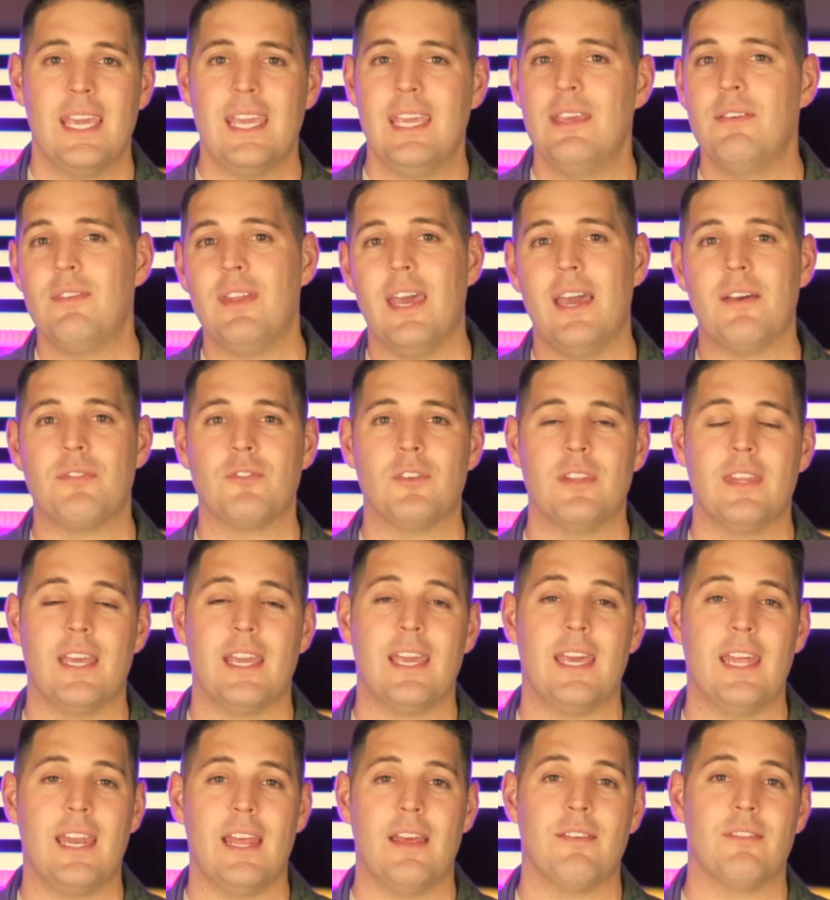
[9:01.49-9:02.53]
even after they
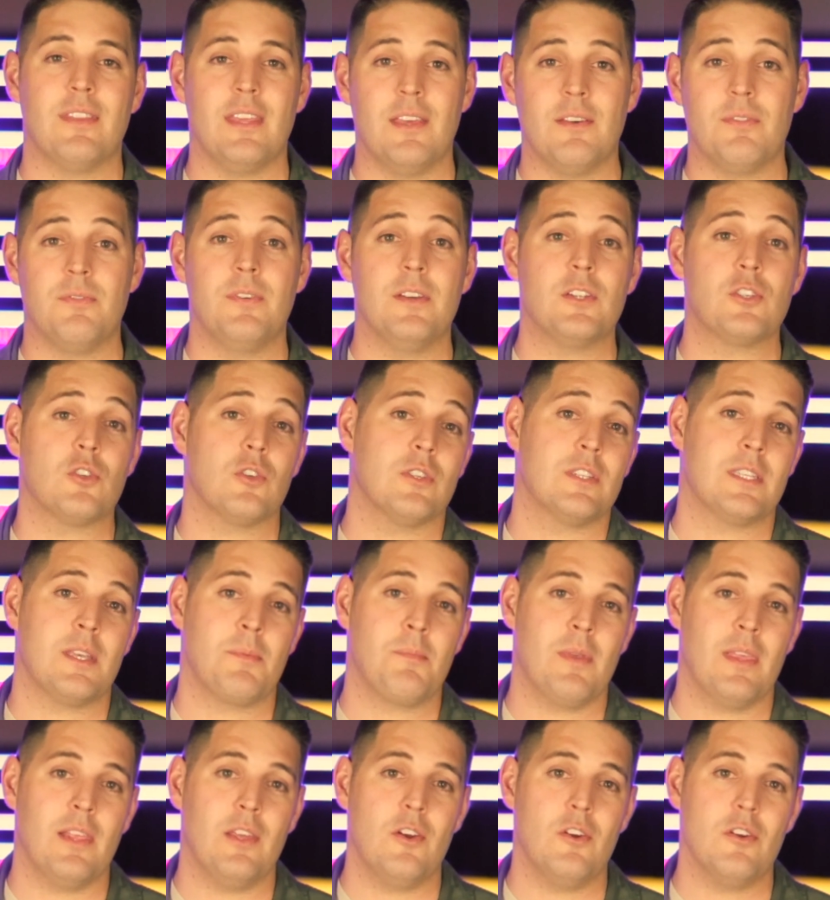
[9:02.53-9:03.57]
get out of the official
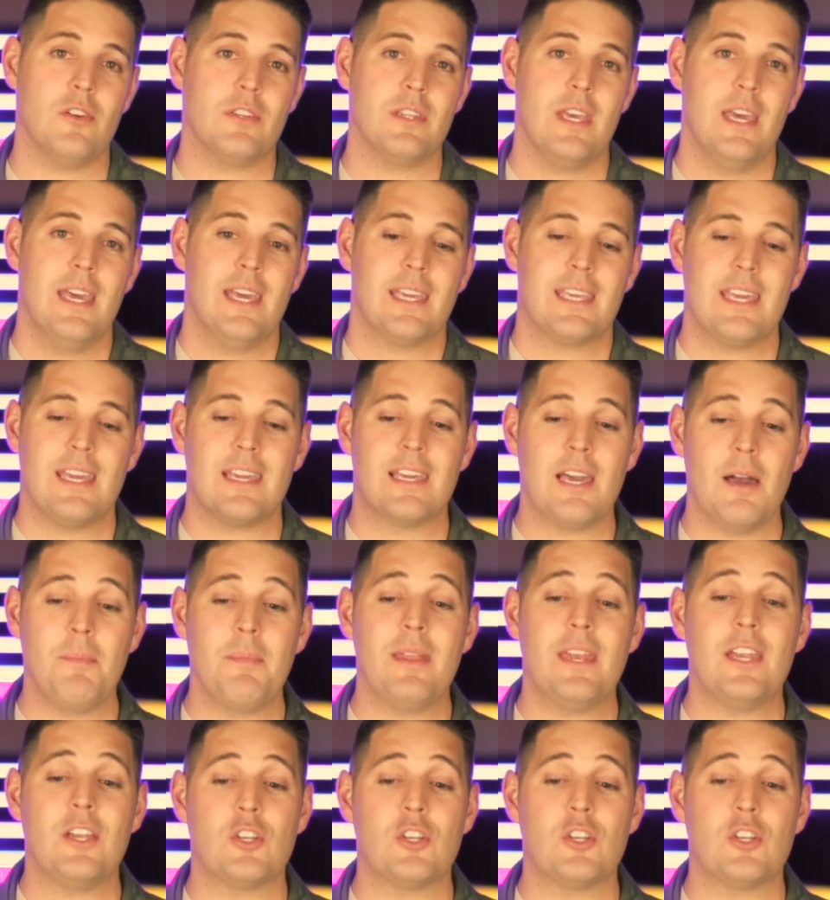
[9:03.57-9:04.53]
simulators, can come in